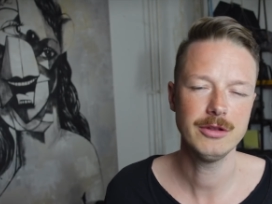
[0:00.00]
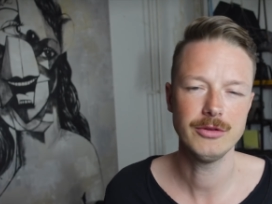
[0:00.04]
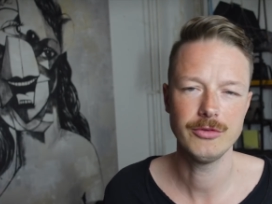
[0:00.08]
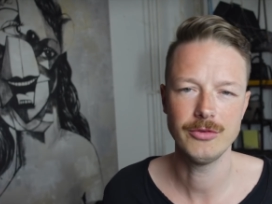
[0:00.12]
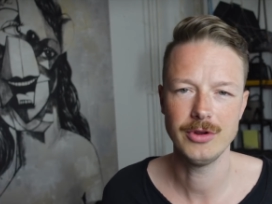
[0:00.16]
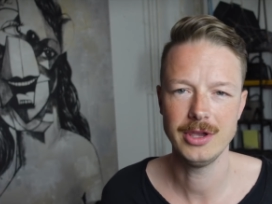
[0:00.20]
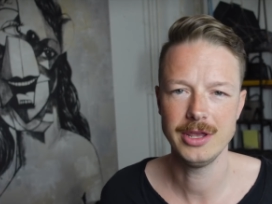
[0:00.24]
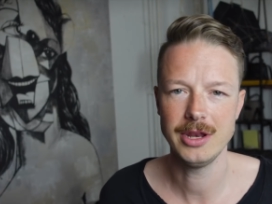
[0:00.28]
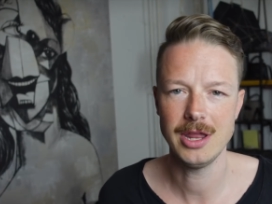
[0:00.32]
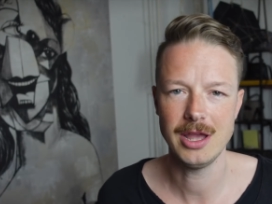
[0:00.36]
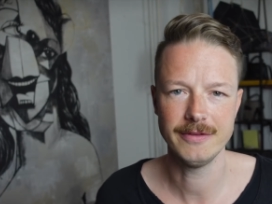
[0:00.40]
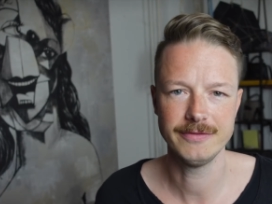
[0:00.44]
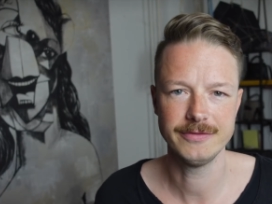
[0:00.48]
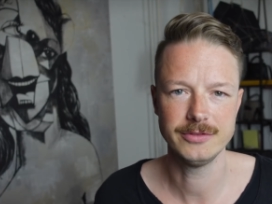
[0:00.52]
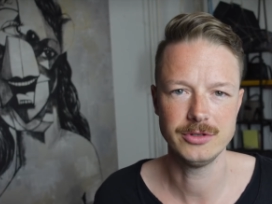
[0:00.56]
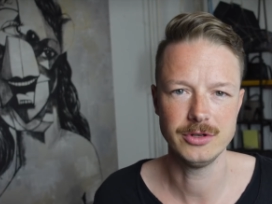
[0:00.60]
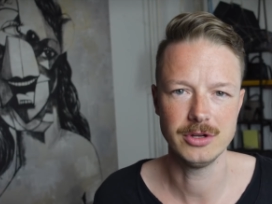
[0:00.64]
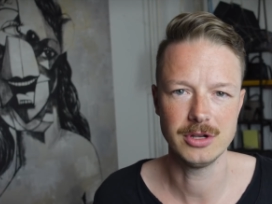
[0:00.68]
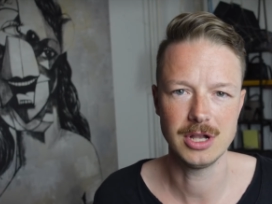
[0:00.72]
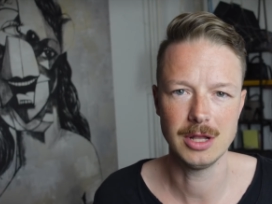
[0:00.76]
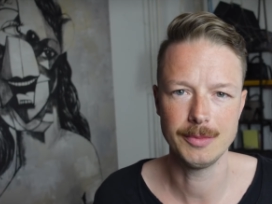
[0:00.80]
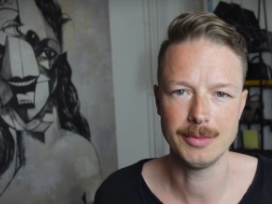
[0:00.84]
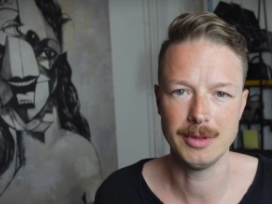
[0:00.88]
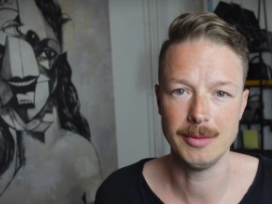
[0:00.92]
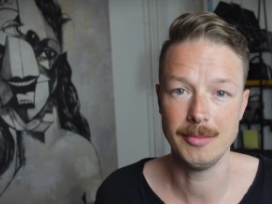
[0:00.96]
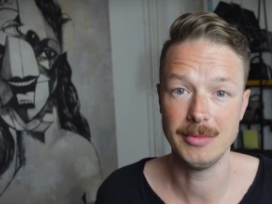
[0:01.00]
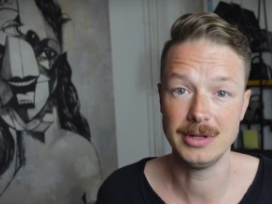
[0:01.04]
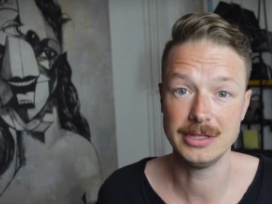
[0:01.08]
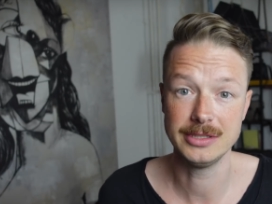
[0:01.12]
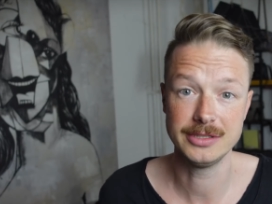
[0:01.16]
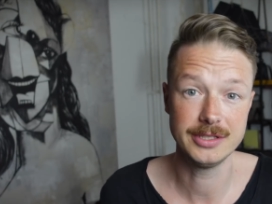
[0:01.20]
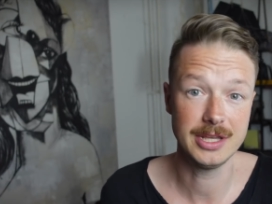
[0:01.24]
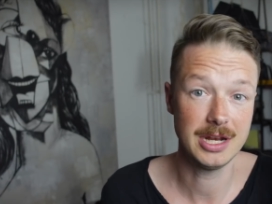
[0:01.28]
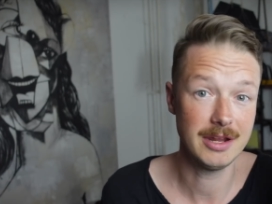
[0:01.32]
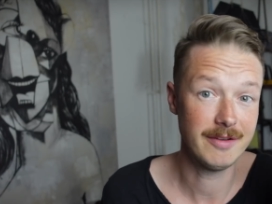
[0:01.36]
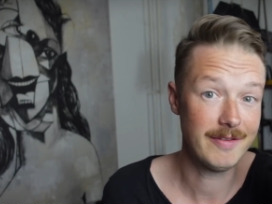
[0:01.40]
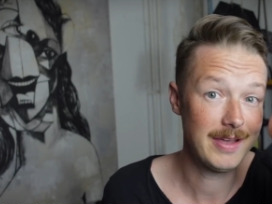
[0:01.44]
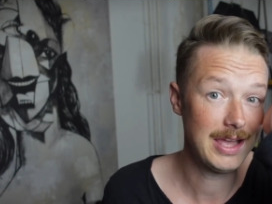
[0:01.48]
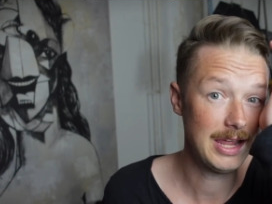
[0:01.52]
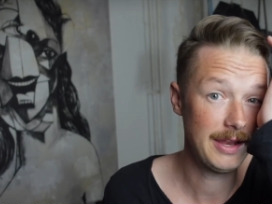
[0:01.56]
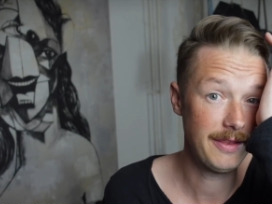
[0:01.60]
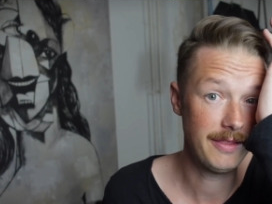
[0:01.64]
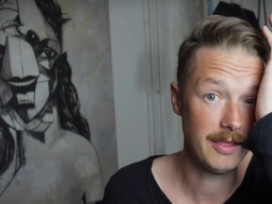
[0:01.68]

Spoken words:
right after a couple of months that I've had